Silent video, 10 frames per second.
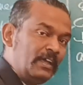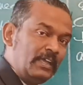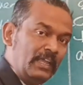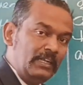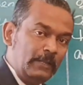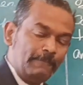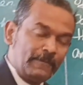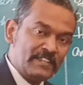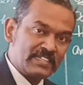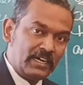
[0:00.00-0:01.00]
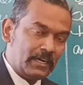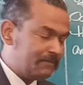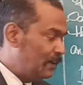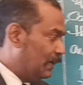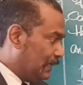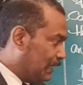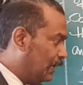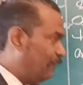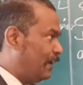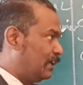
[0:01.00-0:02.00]
indifference curve
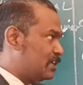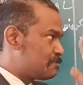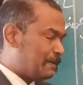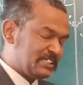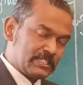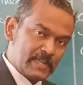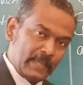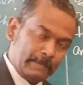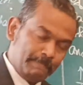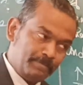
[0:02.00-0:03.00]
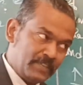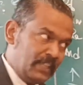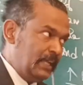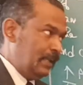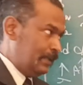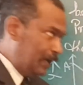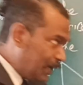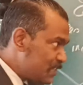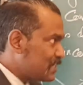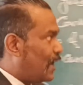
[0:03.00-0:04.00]
given his budget line. Let
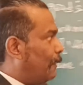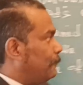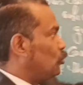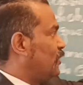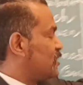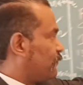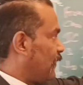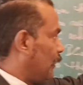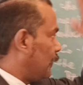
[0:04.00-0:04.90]
us come to this figure.